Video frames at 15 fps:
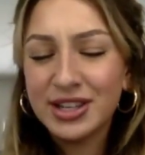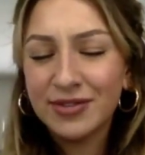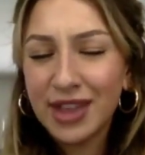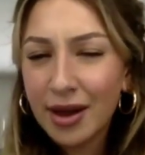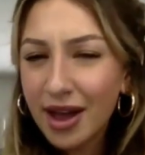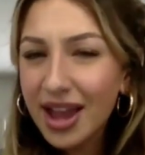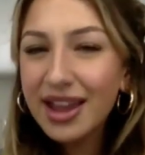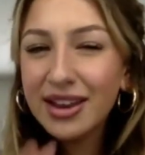If
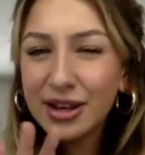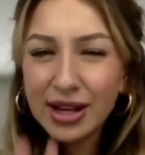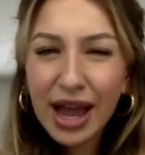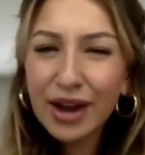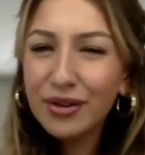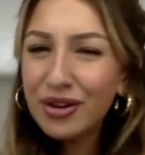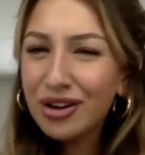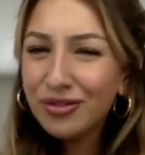that,
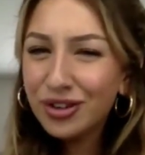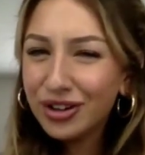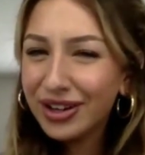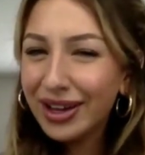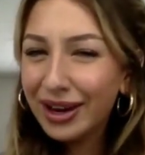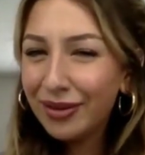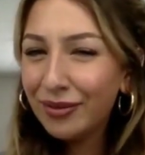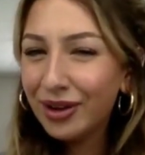I don't know if you're
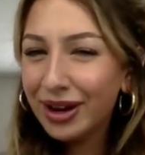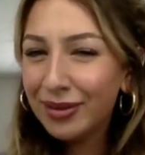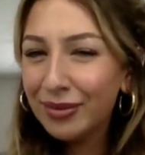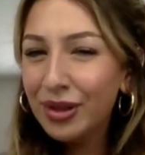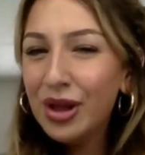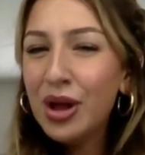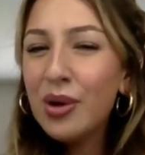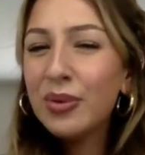getting what
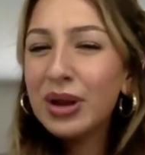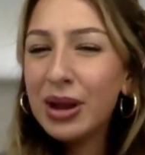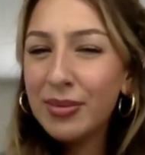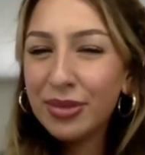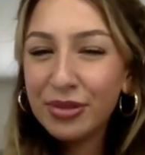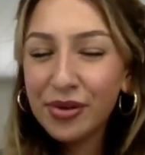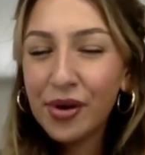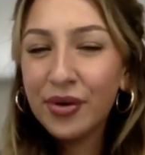
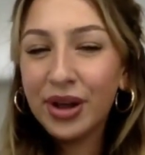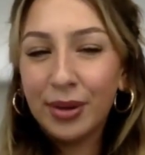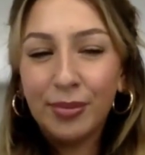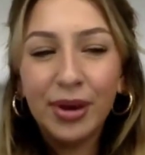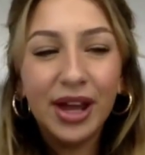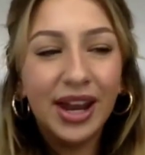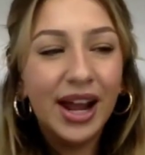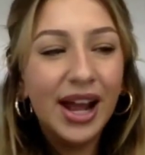I'm throwing, but